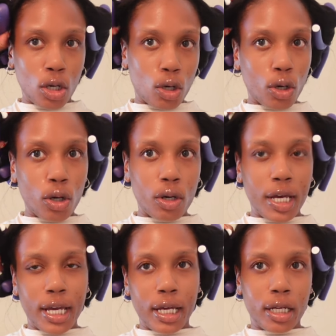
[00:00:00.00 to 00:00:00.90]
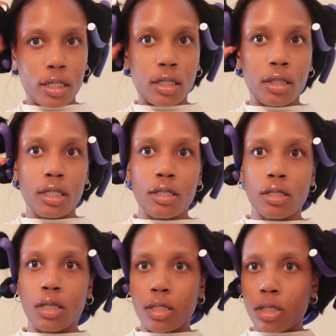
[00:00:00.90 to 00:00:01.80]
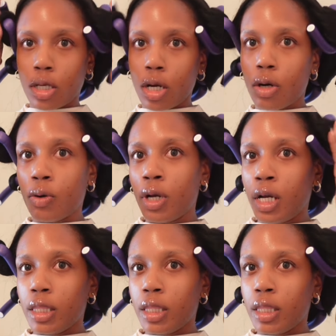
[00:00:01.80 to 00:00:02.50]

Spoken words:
curl, and this is good to go.